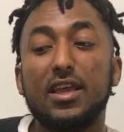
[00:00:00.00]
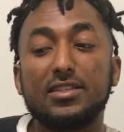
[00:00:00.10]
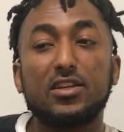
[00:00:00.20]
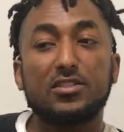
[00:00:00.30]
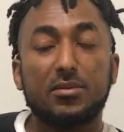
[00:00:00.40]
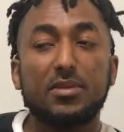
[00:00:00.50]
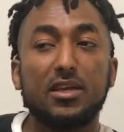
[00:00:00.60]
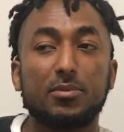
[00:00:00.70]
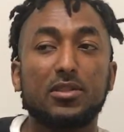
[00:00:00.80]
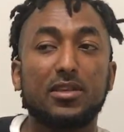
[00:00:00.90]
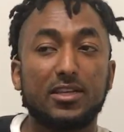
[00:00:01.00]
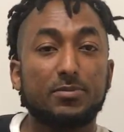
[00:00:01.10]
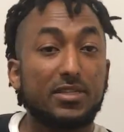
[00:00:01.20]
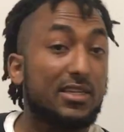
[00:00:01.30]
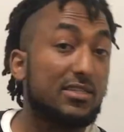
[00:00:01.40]
Is there something about the
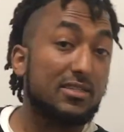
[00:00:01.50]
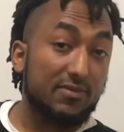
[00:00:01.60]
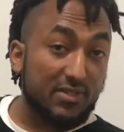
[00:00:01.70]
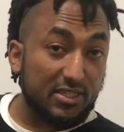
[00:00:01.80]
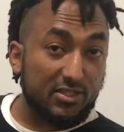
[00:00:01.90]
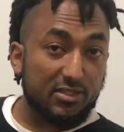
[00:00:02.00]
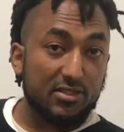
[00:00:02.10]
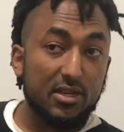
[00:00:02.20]
expectations of teachers,